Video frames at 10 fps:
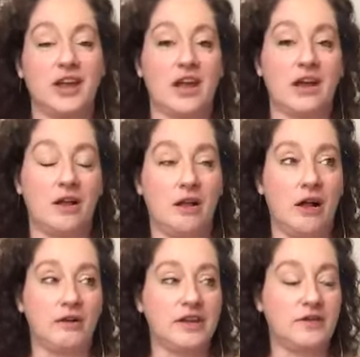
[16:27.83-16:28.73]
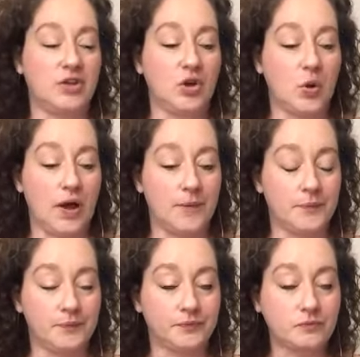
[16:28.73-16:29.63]
And I'll give you
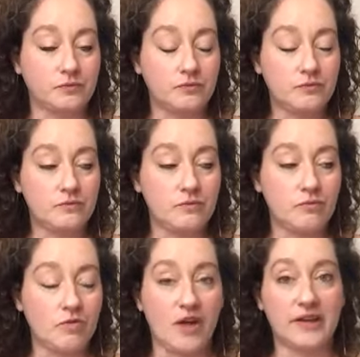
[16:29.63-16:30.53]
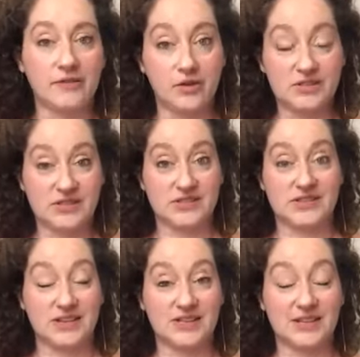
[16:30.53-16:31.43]
a
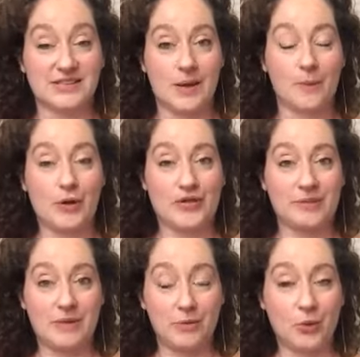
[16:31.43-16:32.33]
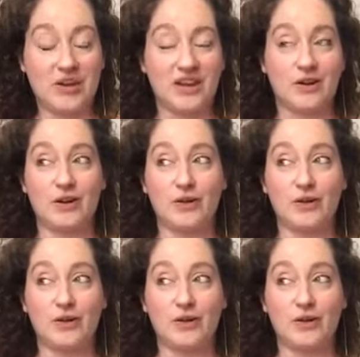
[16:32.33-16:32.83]
succinct example, and then maybe we can